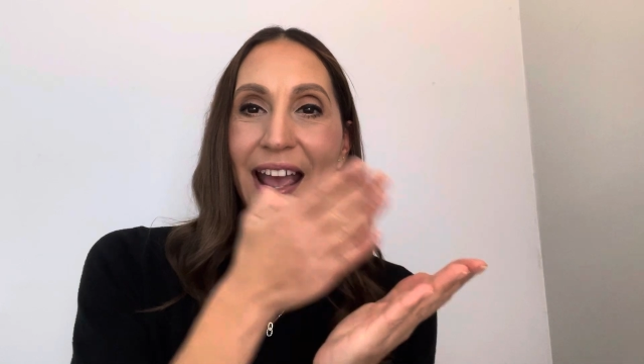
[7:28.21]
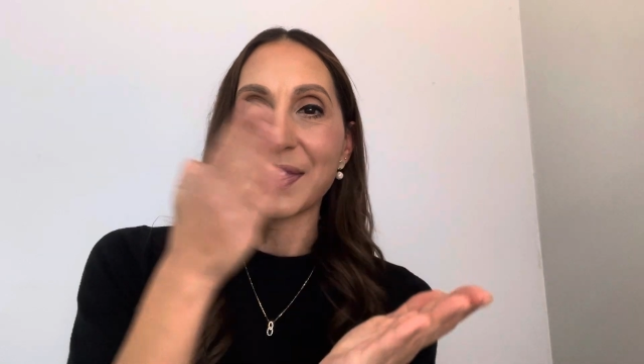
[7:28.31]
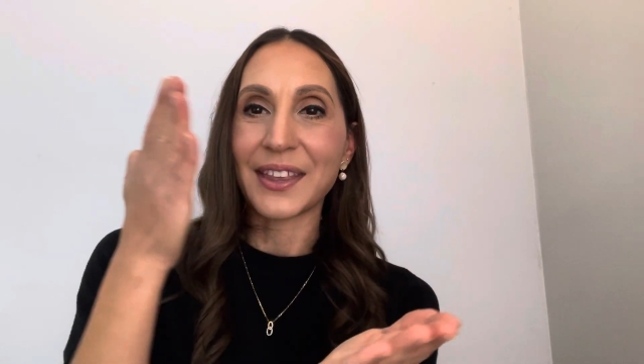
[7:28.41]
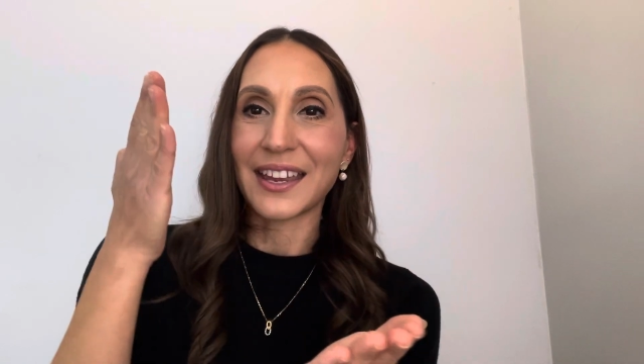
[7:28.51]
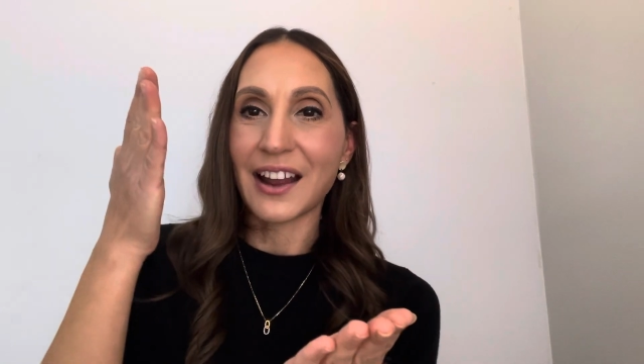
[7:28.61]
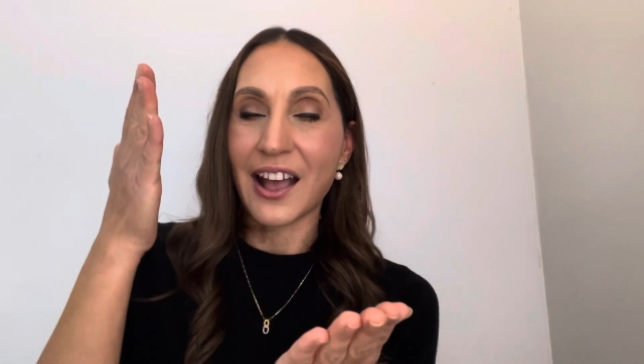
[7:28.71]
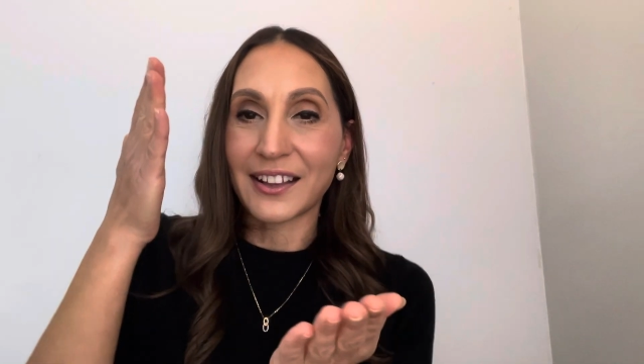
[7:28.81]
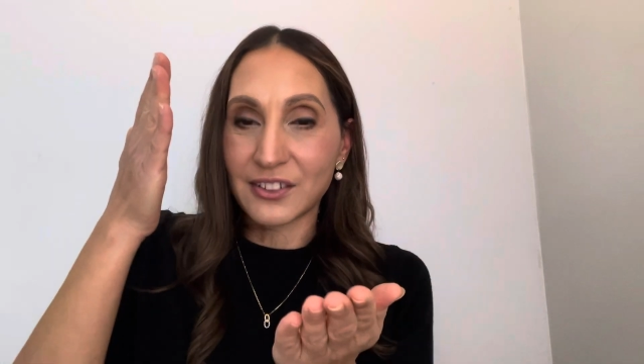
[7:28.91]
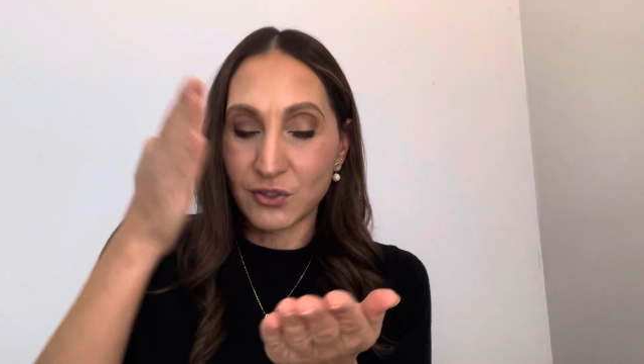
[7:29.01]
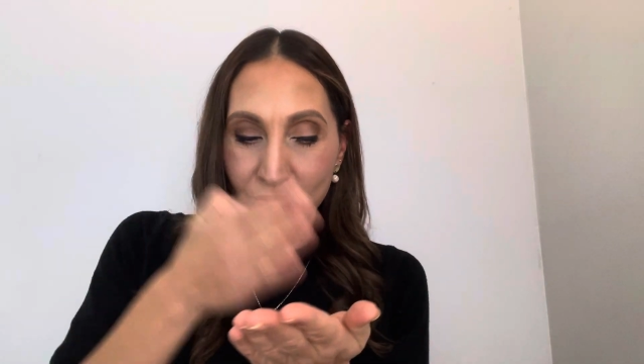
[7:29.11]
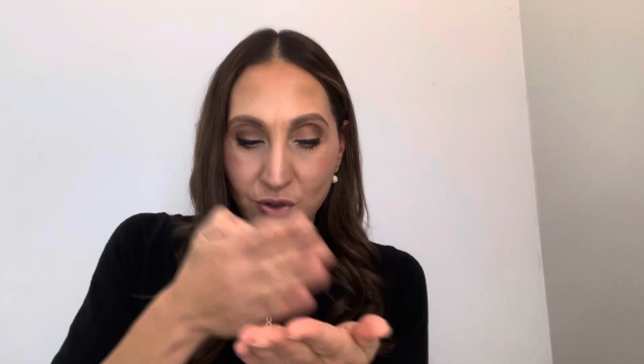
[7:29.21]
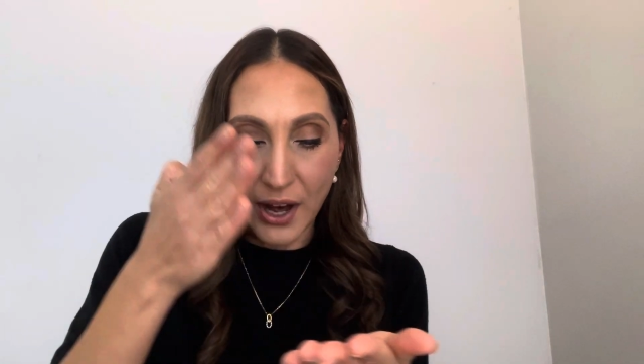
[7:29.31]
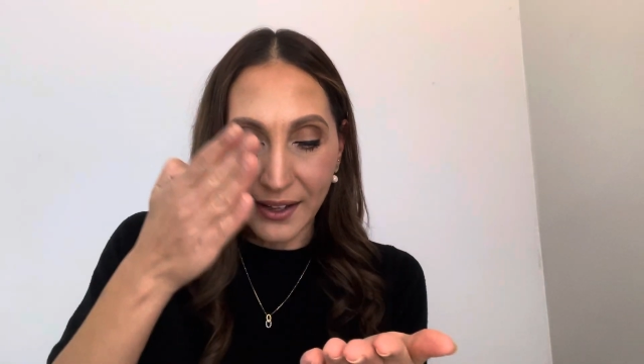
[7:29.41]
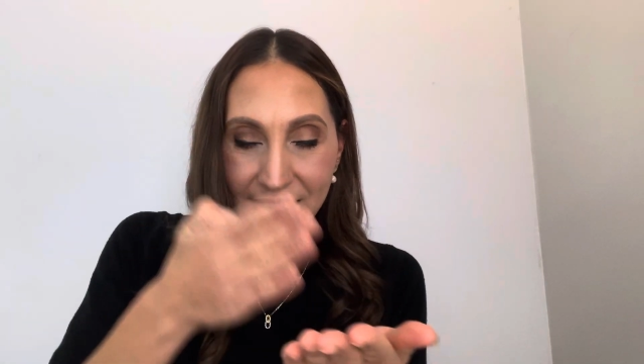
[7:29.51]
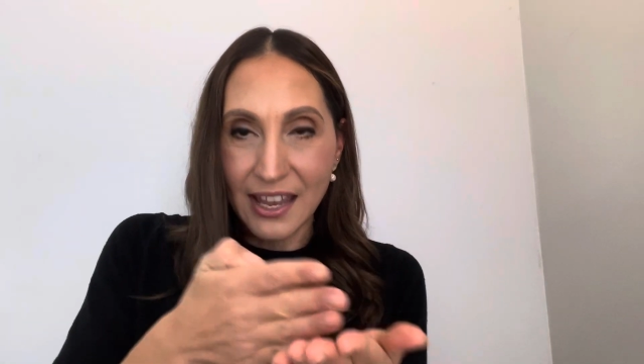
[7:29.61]
and then I
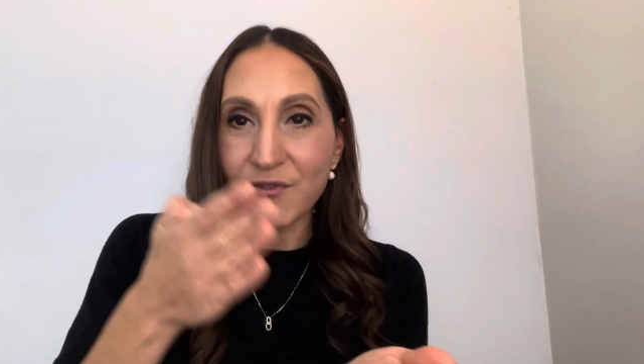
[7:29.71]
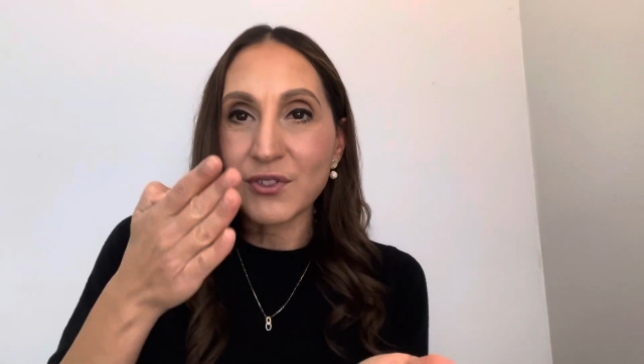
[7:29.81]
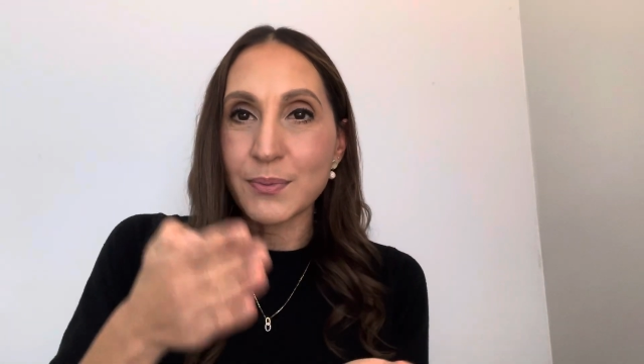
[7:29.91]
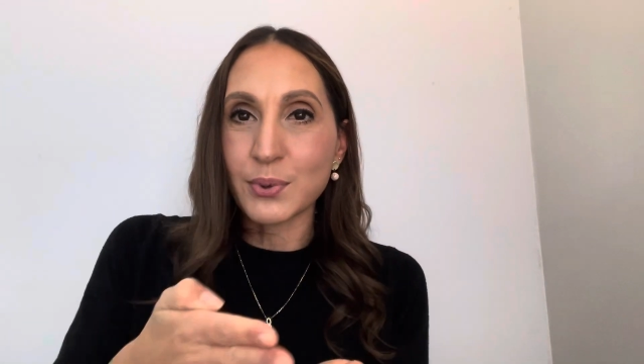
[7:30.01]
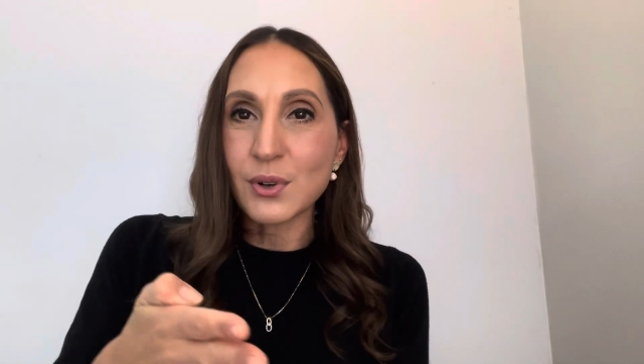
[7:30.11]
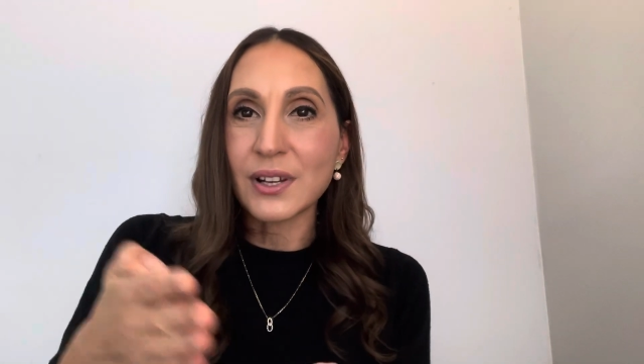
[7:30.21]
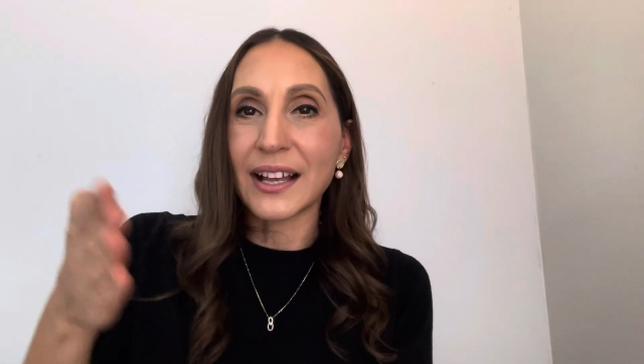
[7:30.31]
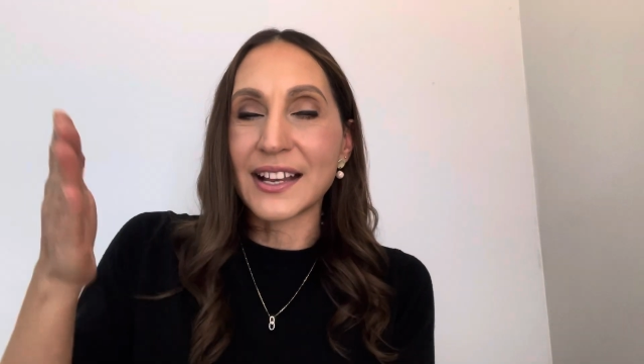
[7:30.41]
tracked every book